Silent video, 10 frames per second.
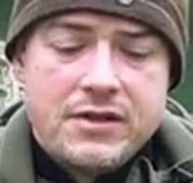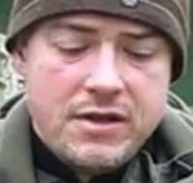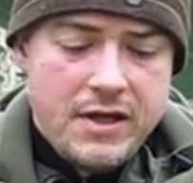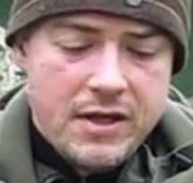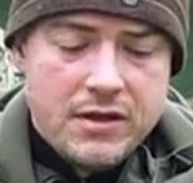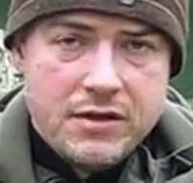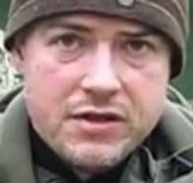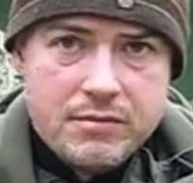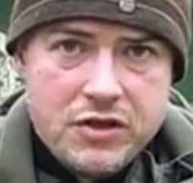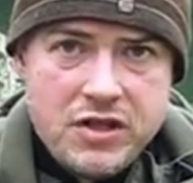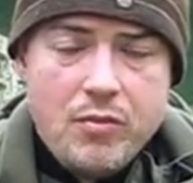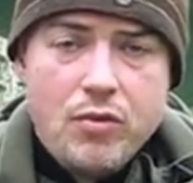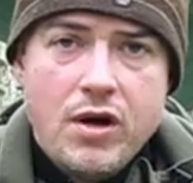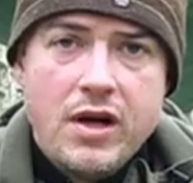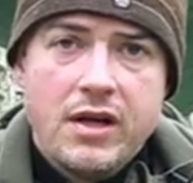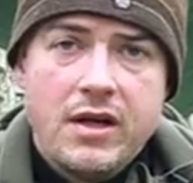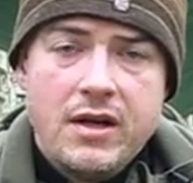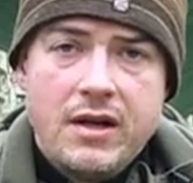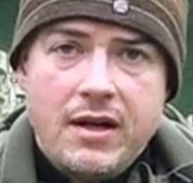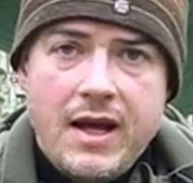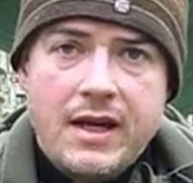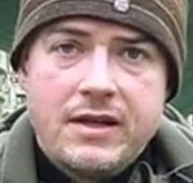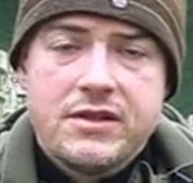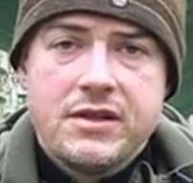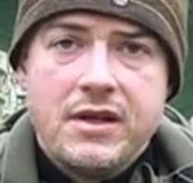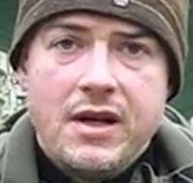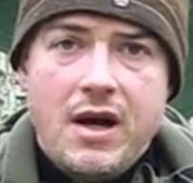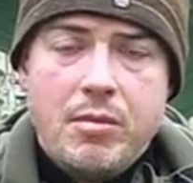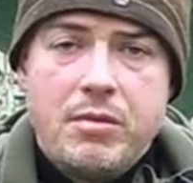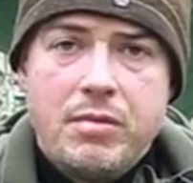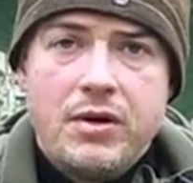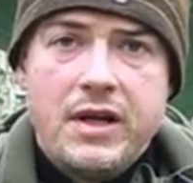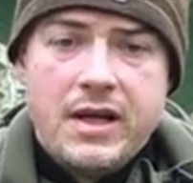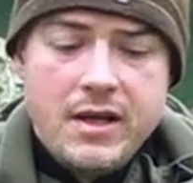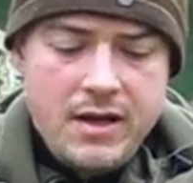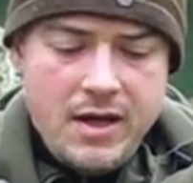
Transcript: So you could do some gym work, legs, upper body,